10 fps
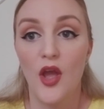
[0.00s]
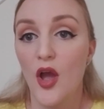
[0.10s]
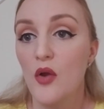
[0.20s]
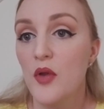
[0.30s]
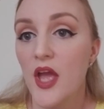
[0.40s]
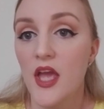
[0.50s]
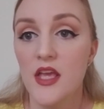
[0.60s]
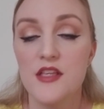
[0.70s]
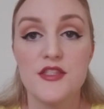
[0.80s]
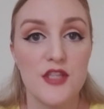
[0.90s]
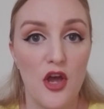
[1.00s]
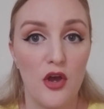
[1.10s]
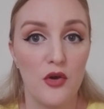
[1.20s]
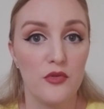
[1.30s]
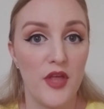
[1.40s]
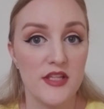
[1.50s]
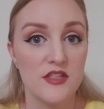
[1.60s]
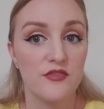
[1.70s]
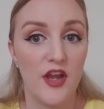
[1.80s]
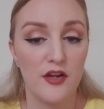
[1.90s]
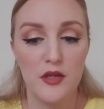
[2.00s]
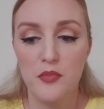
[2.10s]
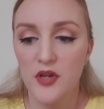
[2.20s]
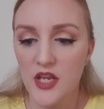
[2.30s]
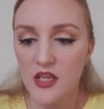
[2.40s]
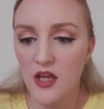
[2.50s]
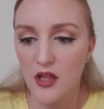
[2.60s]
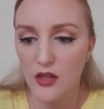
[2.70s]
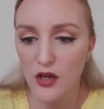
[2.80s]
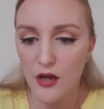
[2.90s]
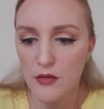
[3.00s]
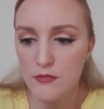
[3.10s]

Okay, so that's a very pretty color.